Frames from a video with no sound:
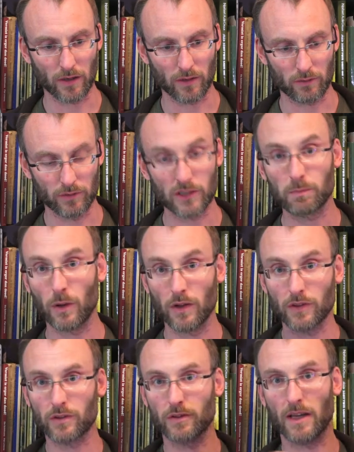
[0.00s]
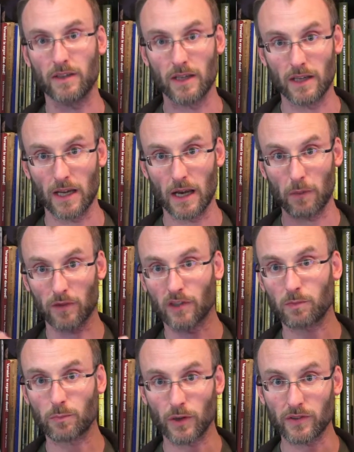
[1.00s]
respond to that in a
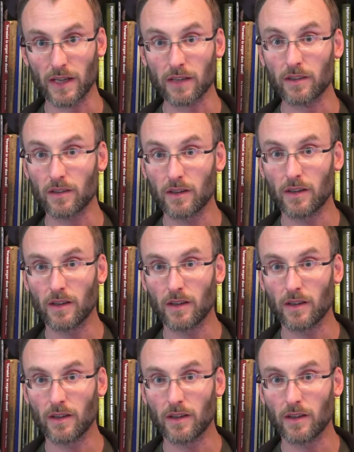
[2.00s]
heritage project,